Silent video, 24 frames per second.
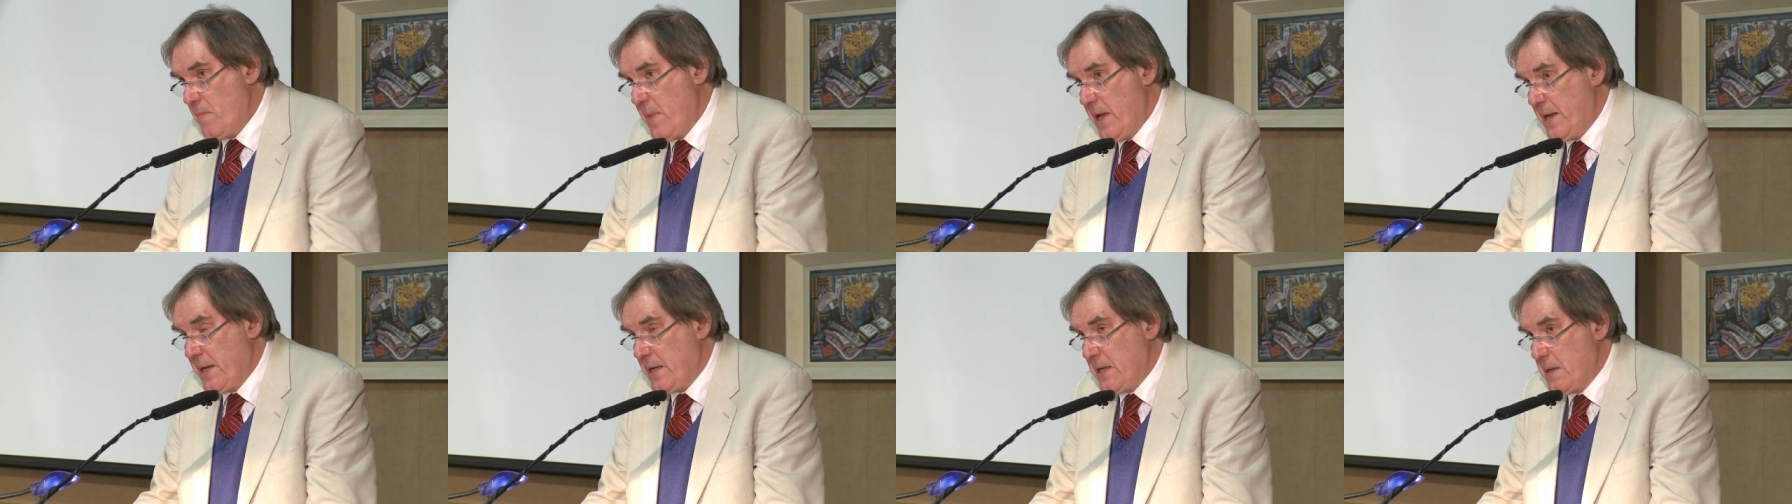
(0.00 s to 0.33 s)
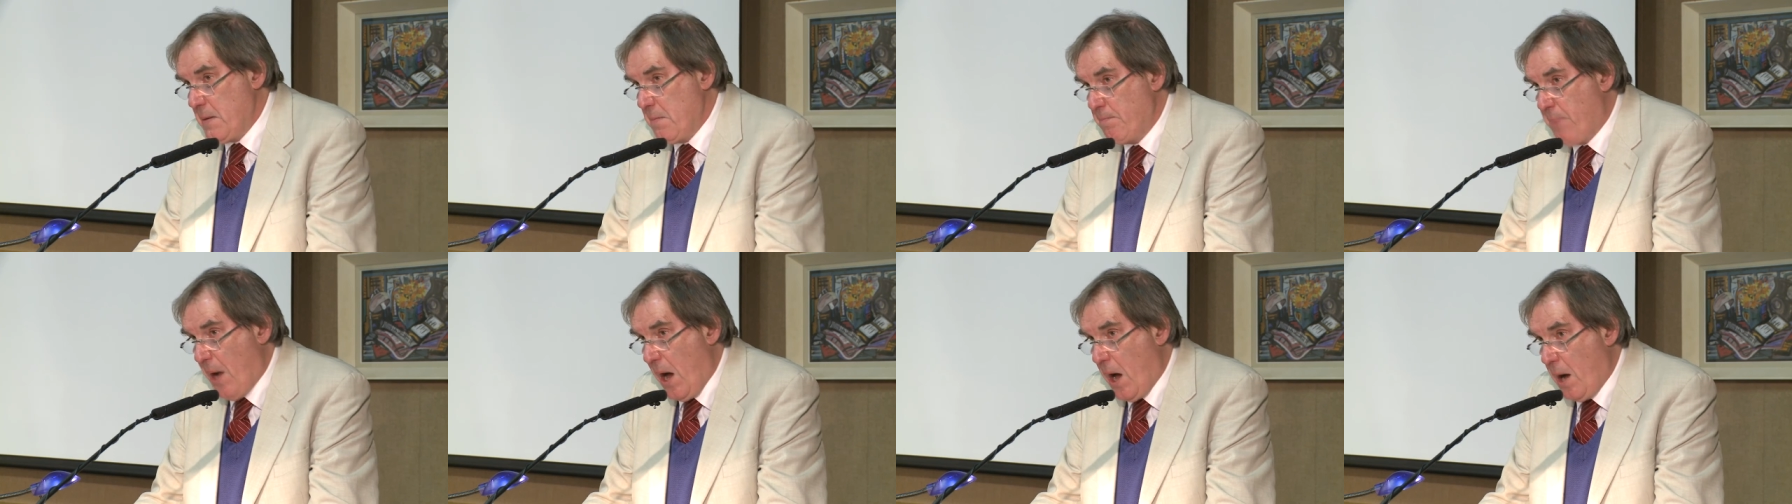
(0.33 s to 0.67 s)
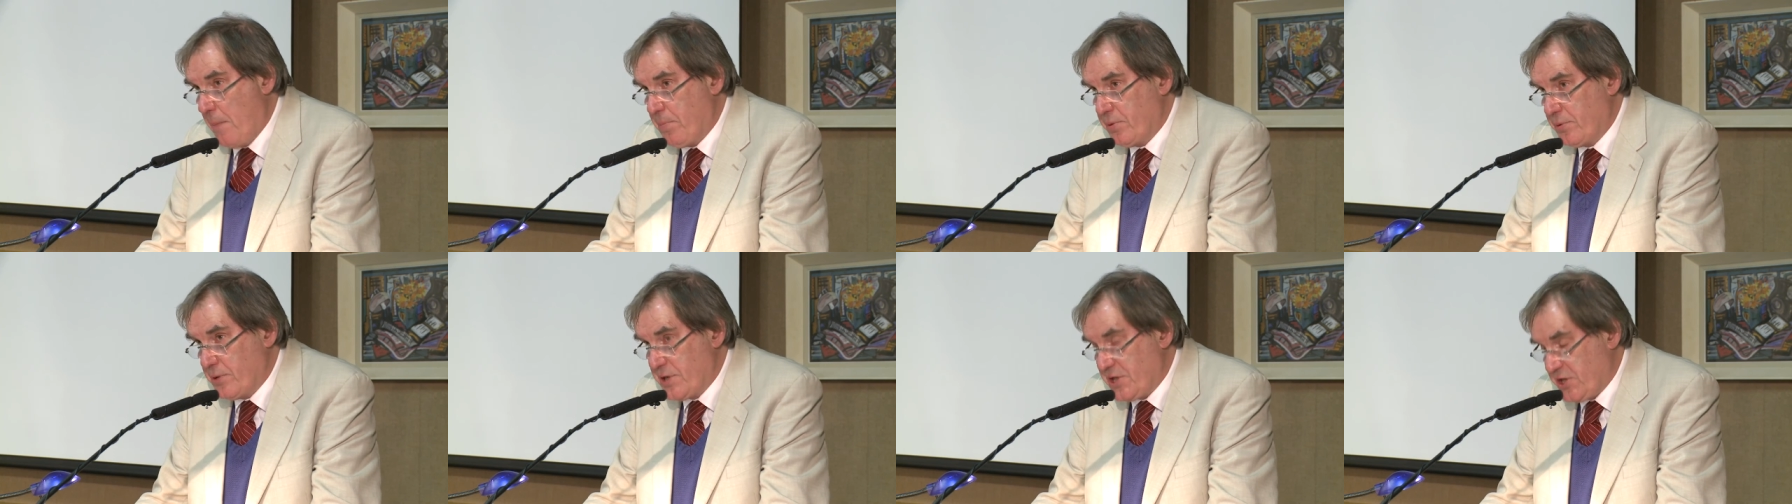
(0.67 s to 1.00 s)
many
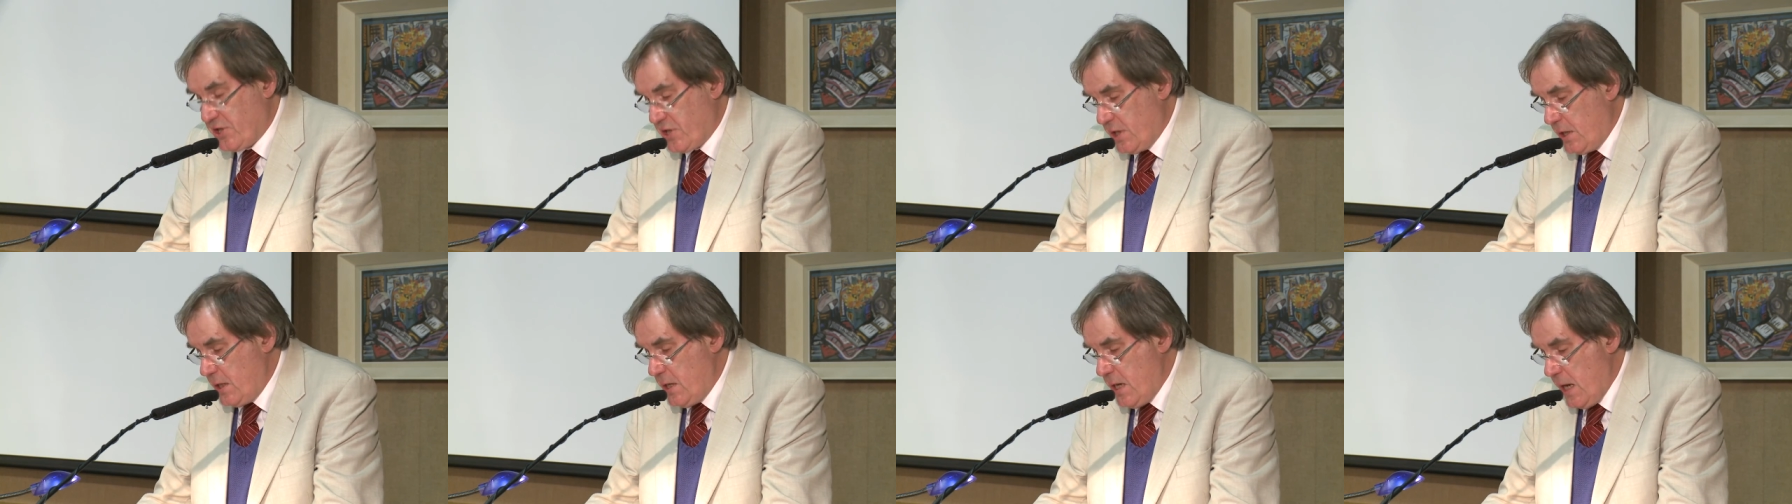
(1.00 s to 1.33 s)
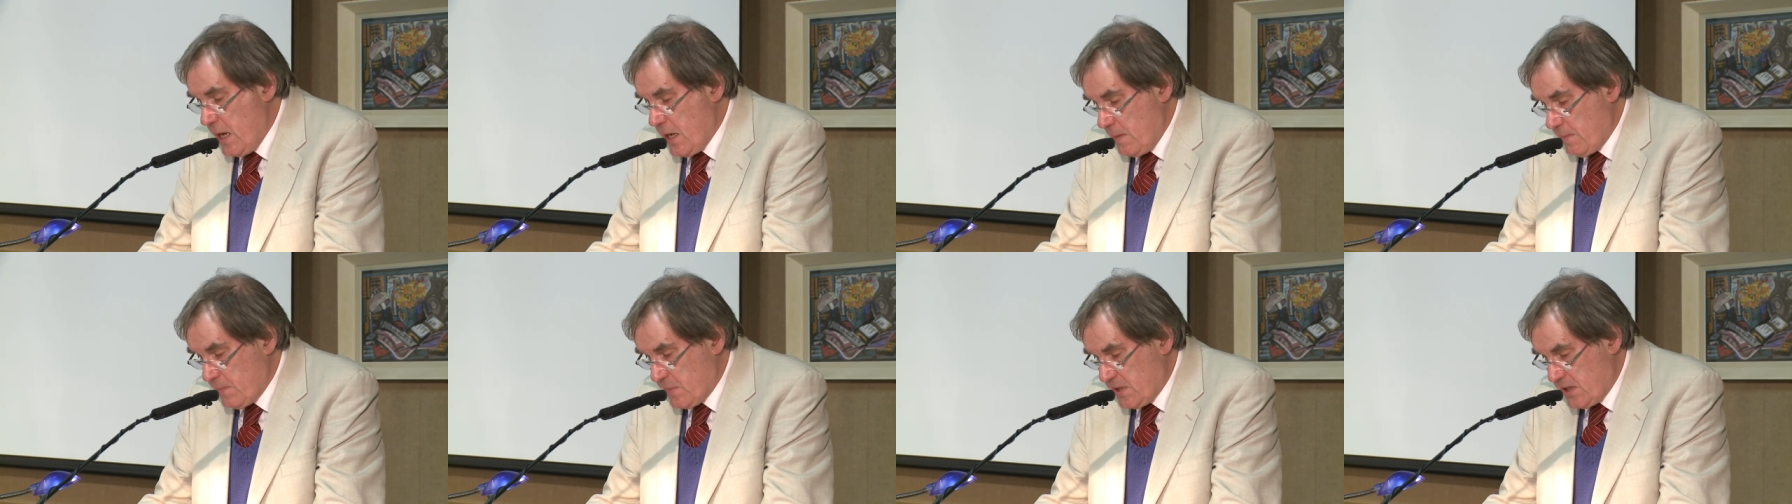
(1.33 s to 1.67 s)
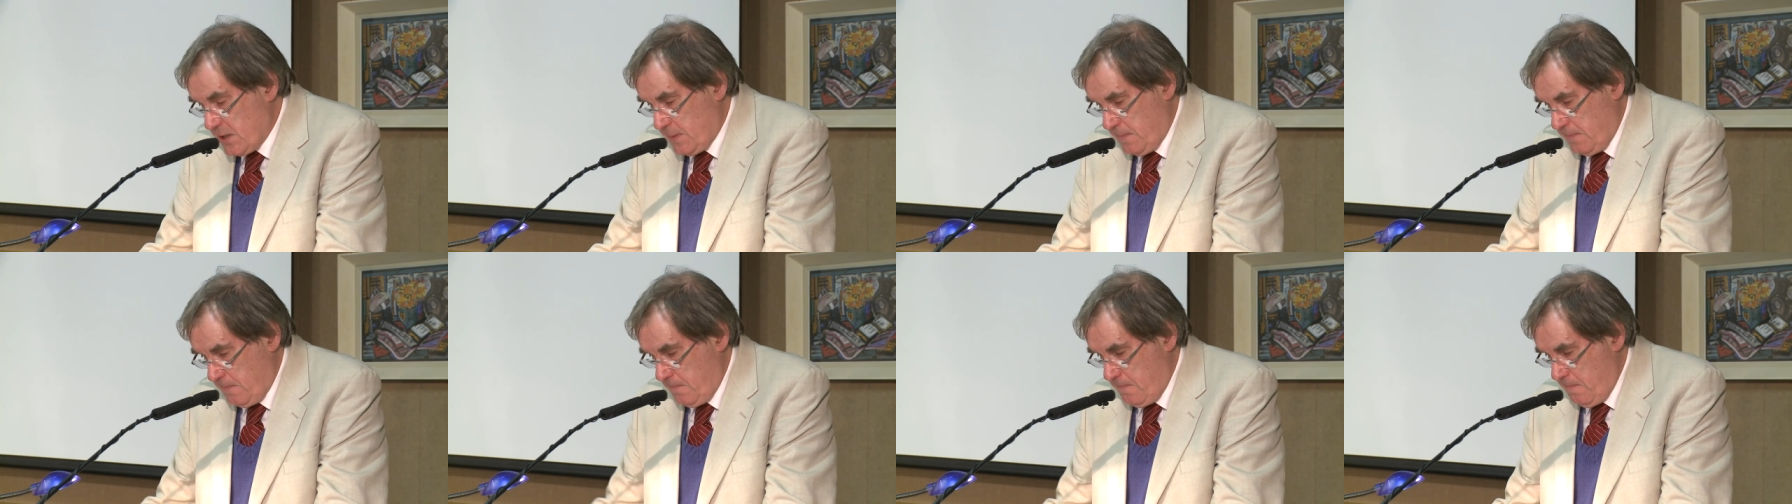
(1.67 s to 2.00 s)
barbarous
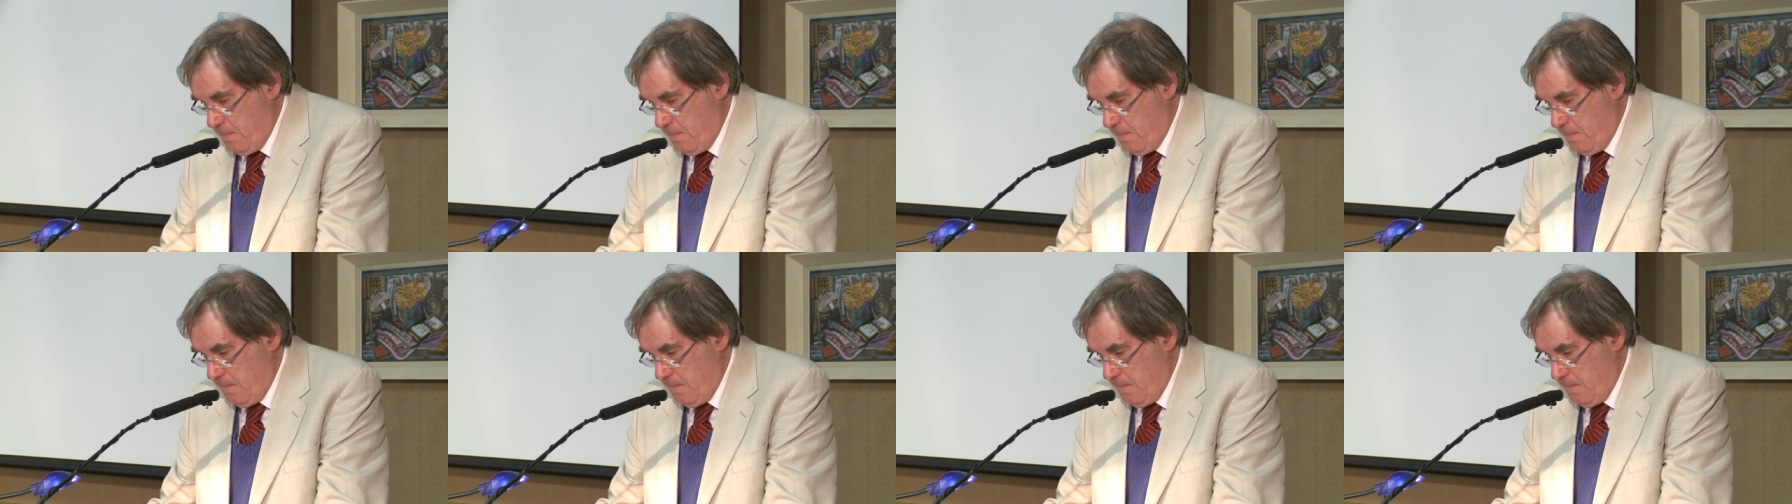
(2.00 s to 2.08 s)
names.